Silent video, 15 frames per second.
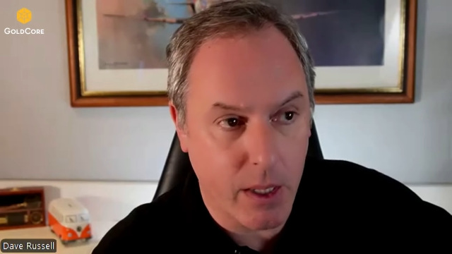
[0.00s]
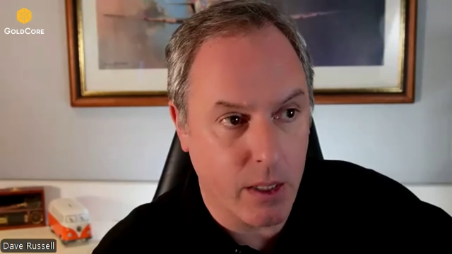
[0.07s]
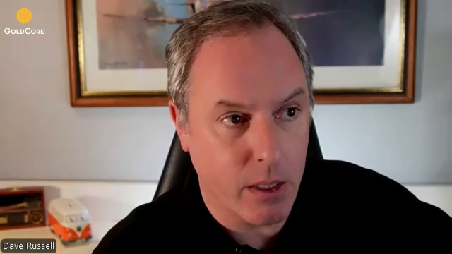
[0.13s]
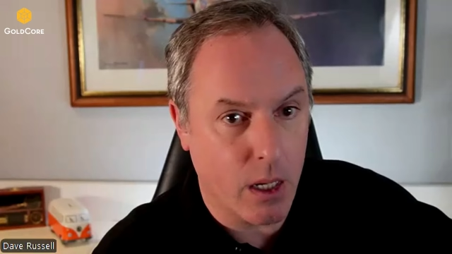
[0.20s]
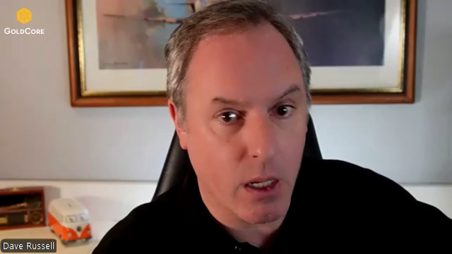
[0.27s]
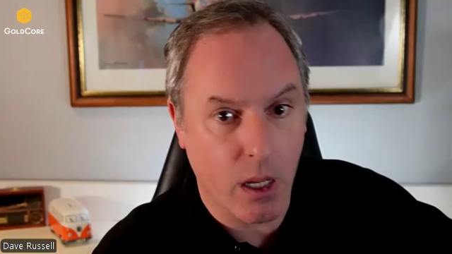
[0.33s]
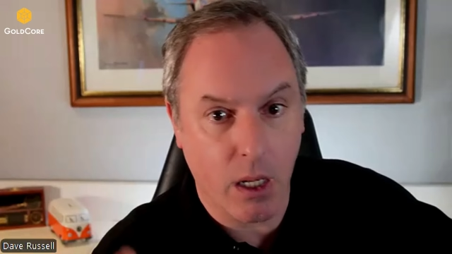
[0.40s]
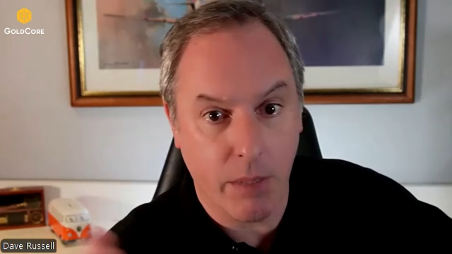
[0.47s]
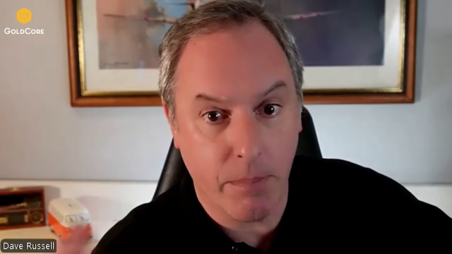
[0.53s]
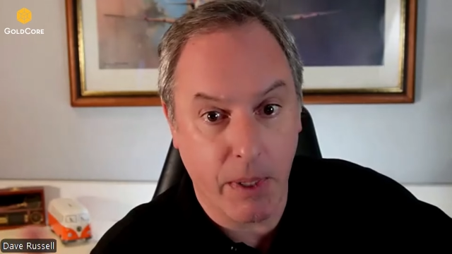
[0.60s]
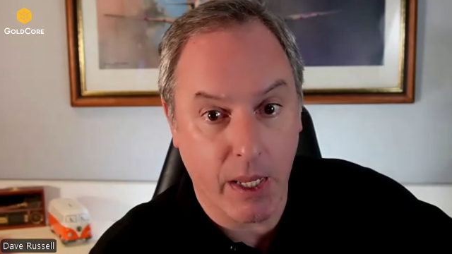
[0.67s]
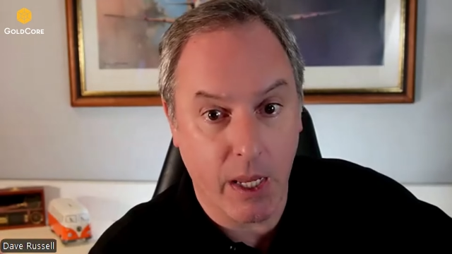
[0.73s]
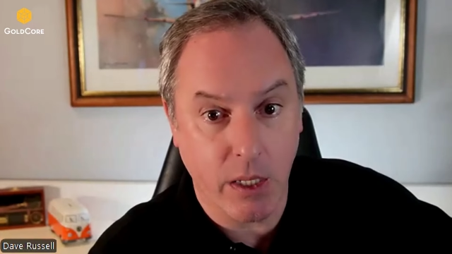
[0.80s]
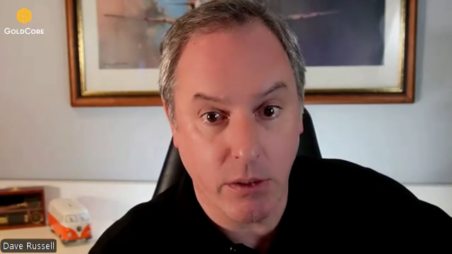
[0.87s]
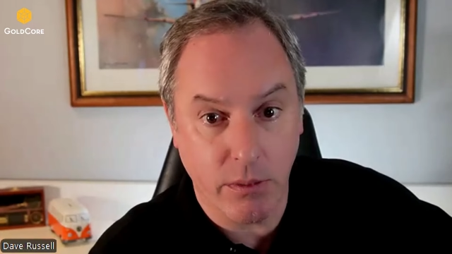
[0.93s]
knock-on
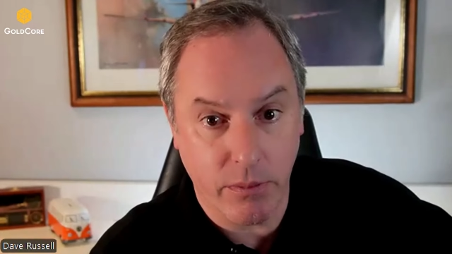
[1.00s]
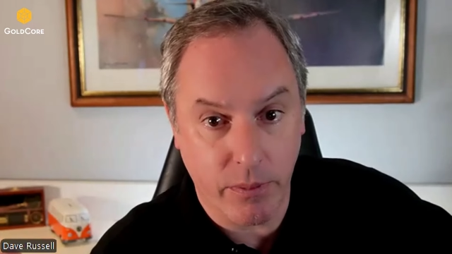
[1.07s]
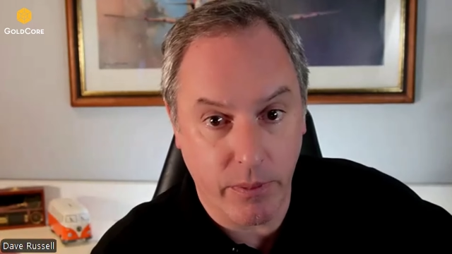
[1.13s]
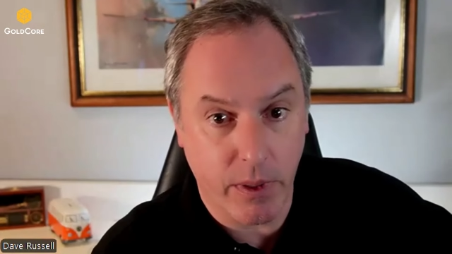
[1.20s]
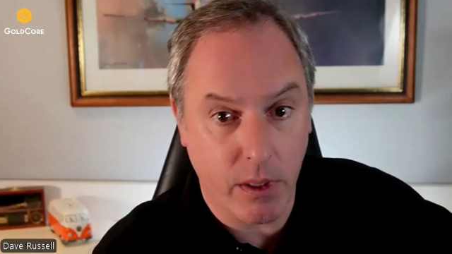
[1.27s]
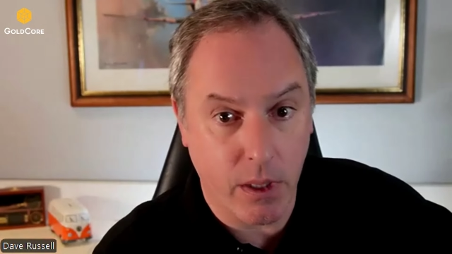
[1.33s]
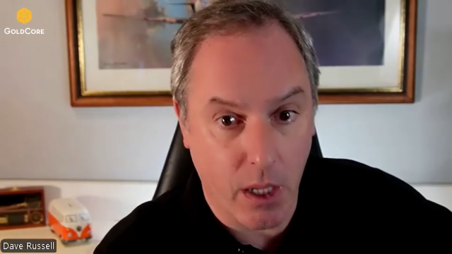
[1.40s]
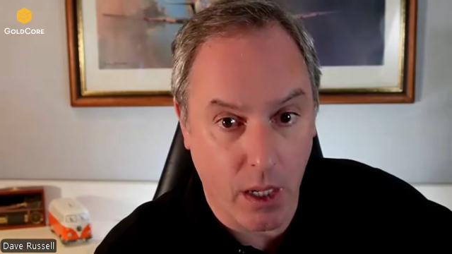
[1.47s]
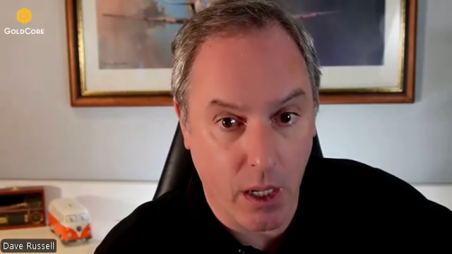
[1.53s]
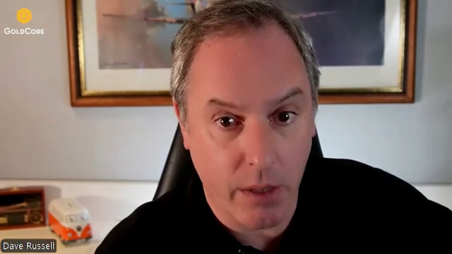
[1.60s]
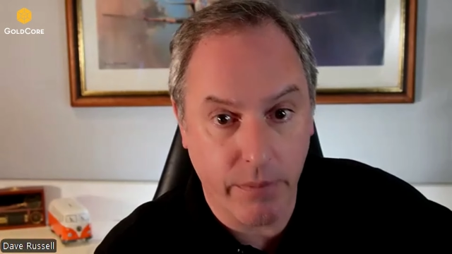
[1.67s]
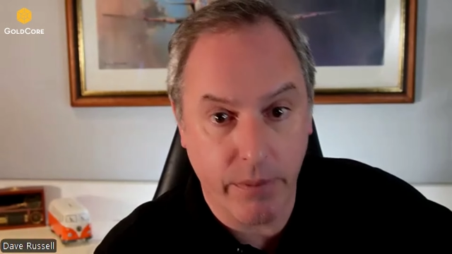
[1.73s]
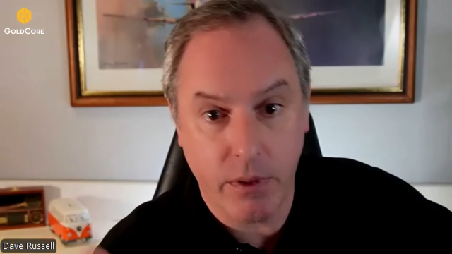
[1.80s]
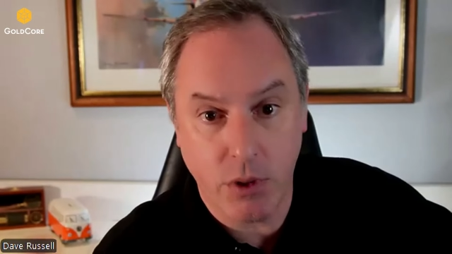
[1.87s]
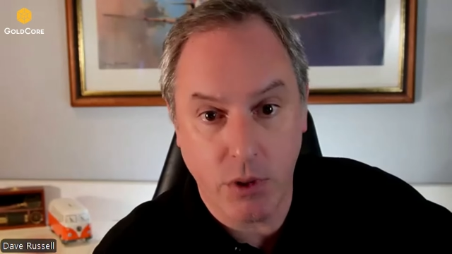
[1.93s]
implications for the dollar,
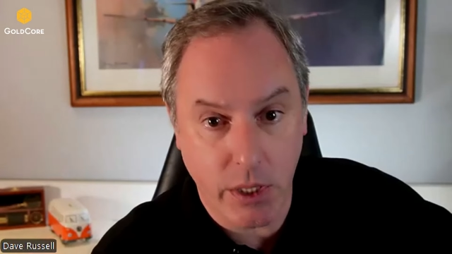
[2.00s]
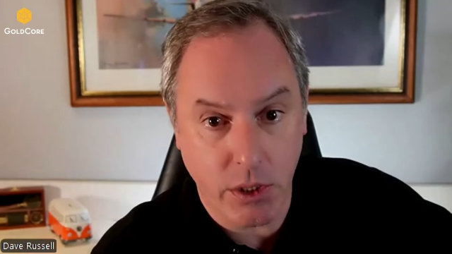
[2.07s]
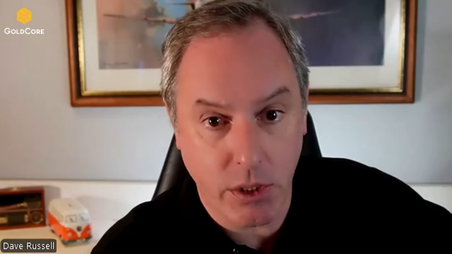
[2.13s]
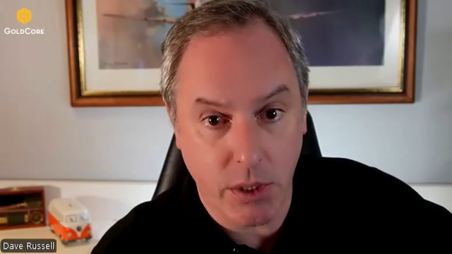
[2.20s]
for the treasury